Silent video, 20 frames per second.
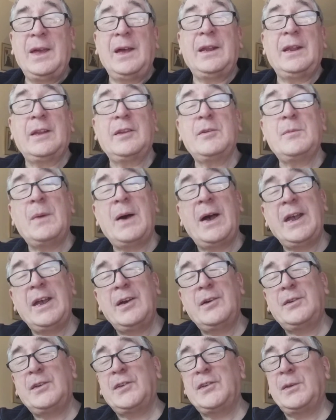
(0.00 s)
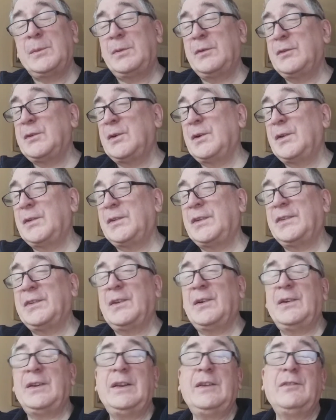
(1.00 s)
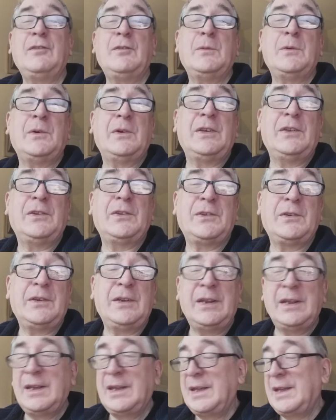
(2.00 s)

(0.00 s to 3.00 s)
And under my ownership, of course, it's got even more history.